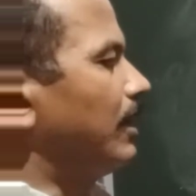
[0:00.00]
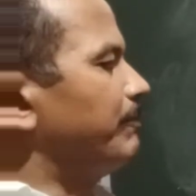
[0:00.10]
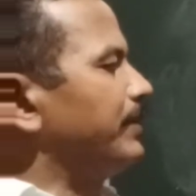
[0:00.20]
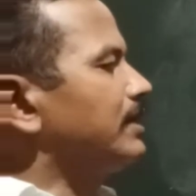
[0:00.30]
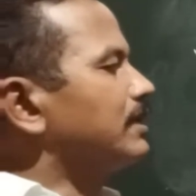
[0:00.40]

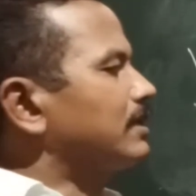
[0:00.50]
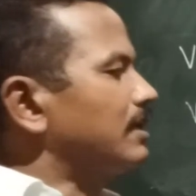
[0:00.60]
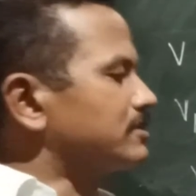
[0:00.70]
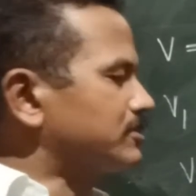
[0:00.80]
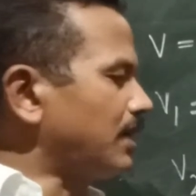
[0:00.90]
being a
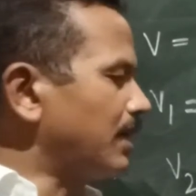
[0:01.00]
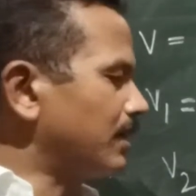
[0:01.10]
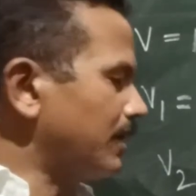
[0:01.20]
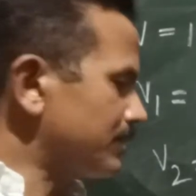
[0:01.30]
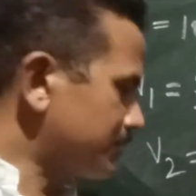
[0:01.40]
class
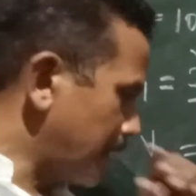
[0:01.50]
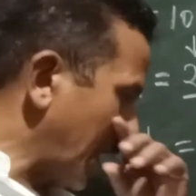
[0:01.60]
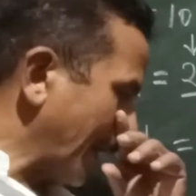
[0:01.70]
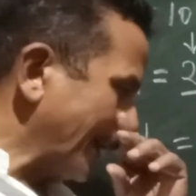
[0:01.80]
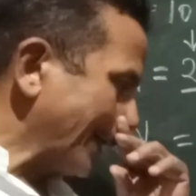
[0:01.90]

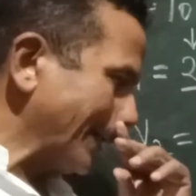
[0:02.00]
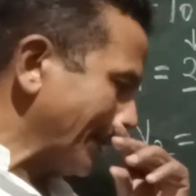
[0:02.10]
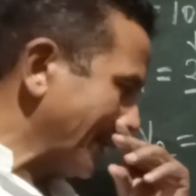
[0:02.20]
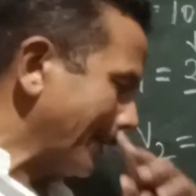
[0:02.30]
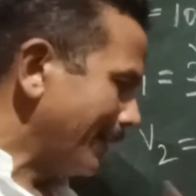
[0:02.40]
10,
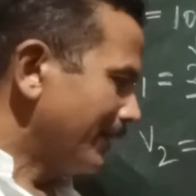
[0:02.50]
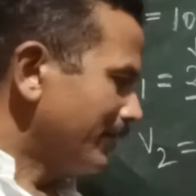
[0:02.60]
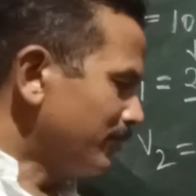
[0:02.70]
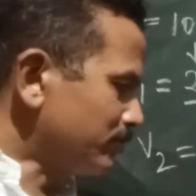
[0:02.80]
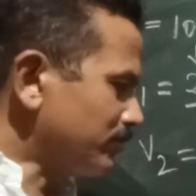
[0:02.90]
and
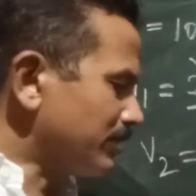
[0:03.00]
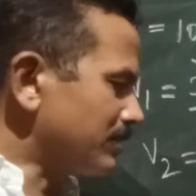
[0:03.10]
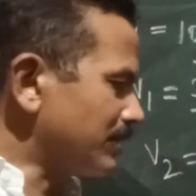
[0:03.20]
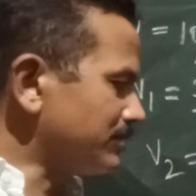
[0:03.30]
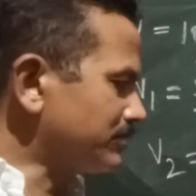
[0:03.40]
you should
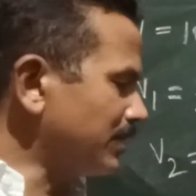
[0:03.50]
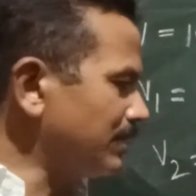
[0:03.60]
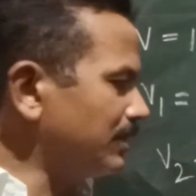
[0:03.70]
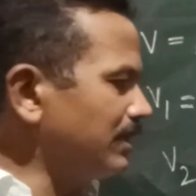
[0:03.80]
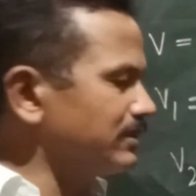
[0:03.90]

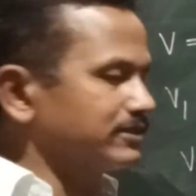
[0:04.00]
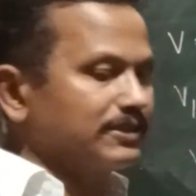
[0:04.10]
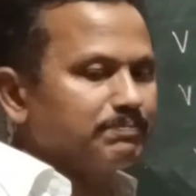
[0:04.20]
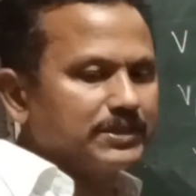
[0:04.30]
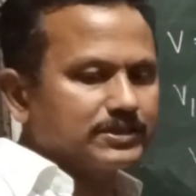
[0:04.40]
understand in the
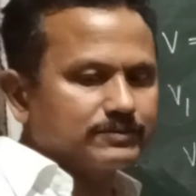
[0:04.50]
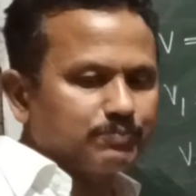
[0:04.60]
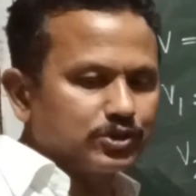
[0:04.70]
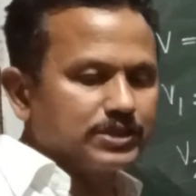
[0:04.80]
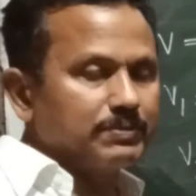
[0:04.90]
simplest
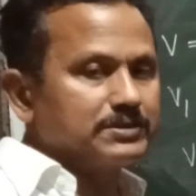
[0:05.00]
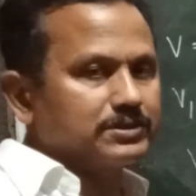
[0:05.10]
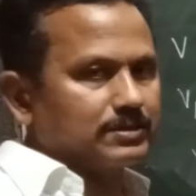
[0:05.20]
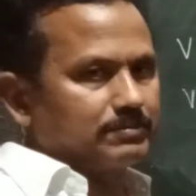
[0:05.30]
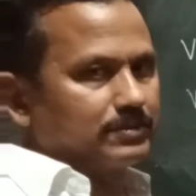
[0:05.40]
possible
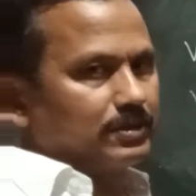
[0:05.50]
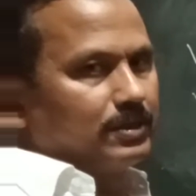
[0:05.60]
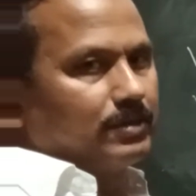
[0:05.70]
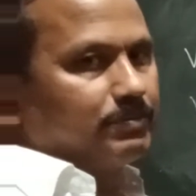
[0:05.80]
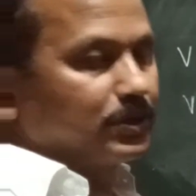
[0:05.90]
term,
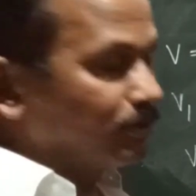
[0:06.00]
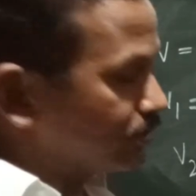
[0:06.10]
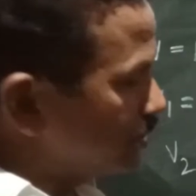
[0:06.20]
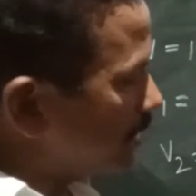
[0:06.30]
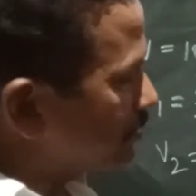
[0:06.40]
because
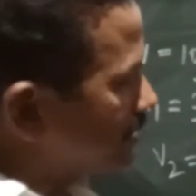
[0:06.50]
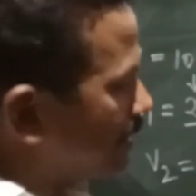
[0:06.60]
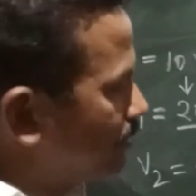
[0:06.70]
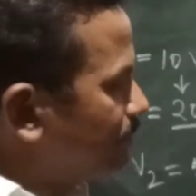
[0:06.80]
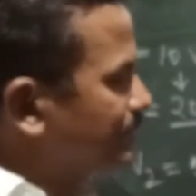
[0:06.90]
you have to
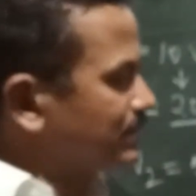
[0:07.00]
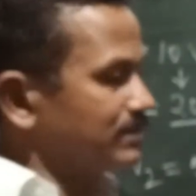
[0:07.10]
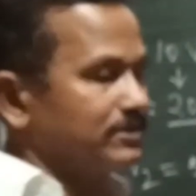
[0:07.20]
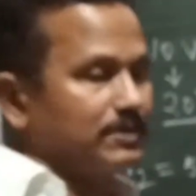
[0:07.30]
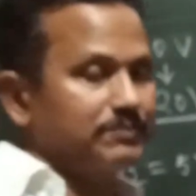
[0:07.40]
develop the
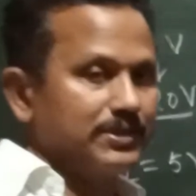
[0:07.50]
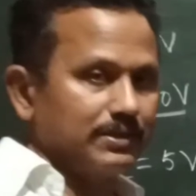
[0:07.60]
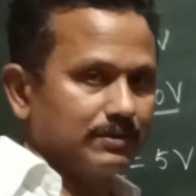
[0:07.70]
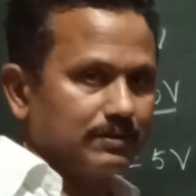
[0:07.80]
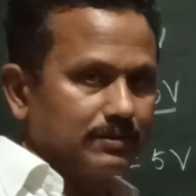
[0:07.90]
concept
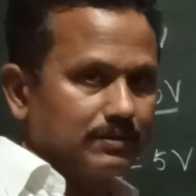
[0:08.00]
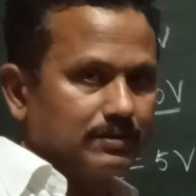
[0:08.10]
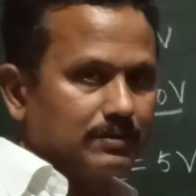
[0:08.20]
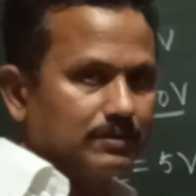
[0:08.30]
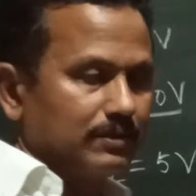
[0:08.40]
here.
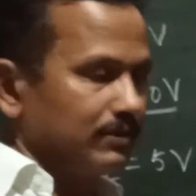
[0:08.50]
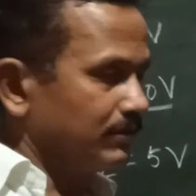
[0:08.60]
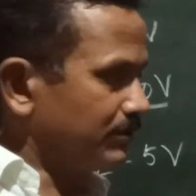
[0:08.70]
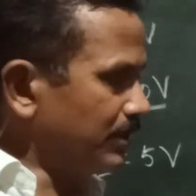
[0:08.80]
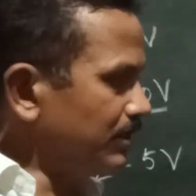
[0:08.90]

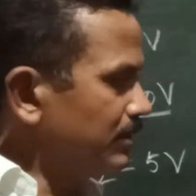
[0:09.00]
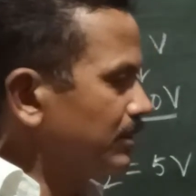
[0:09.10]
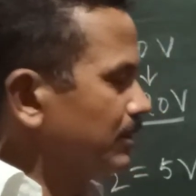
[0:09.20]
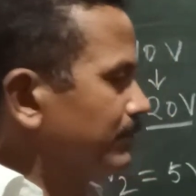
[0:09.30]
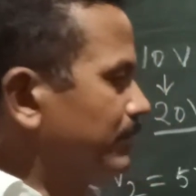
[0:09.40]
Okay,
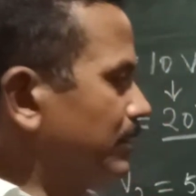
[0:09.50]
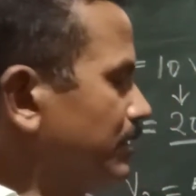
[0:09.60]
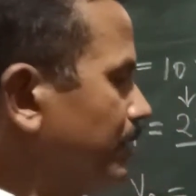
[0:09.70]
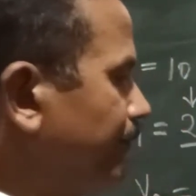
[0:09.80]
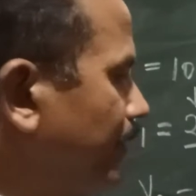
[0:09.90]
for
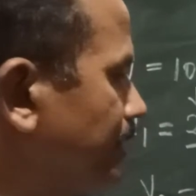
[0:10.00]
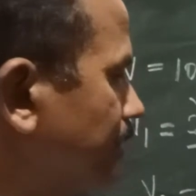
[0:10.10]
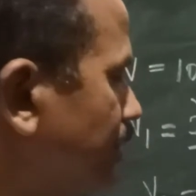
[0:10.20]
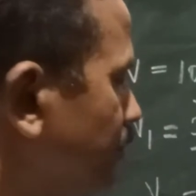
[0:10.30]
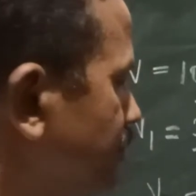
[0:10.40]
your
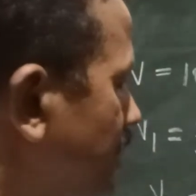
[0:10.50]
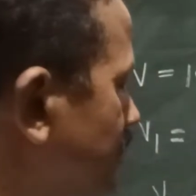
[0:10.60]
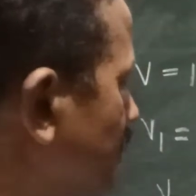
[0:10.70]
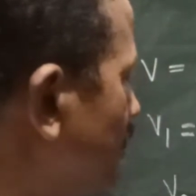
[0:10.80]
further uses,